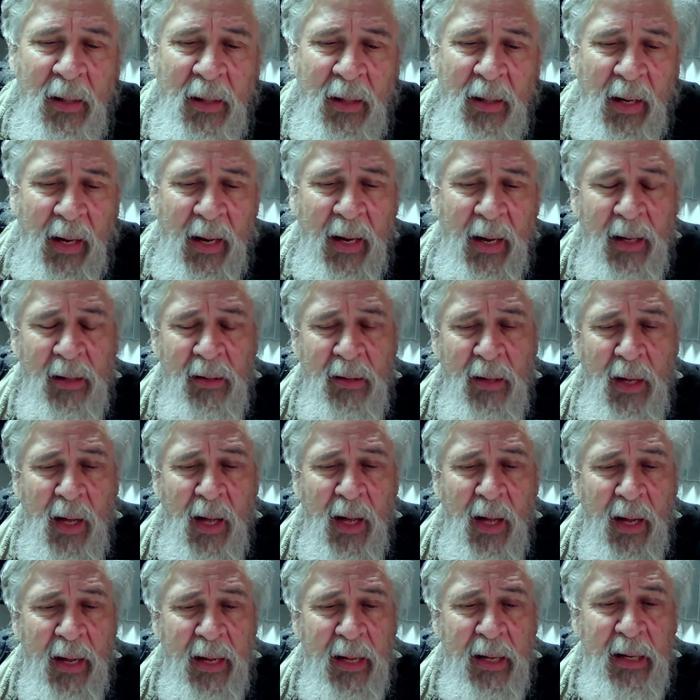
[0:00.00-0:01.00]
And
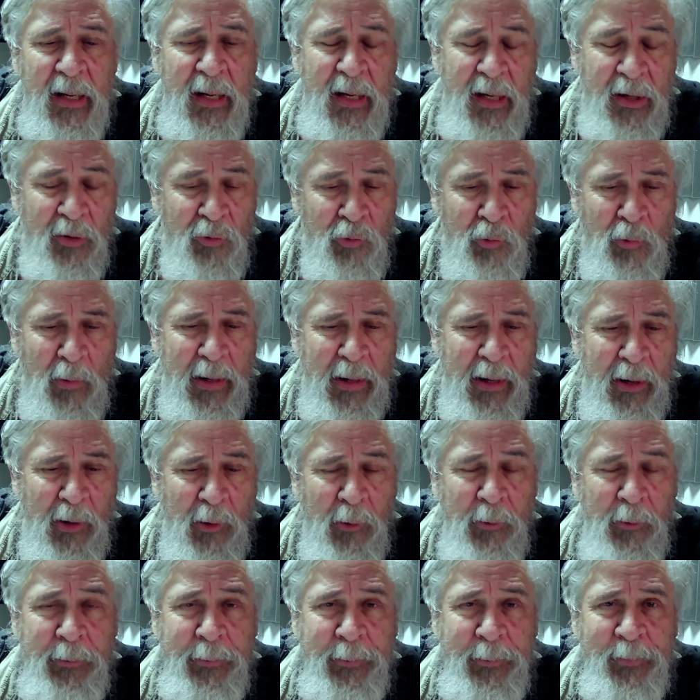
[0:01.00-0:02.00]
it is real.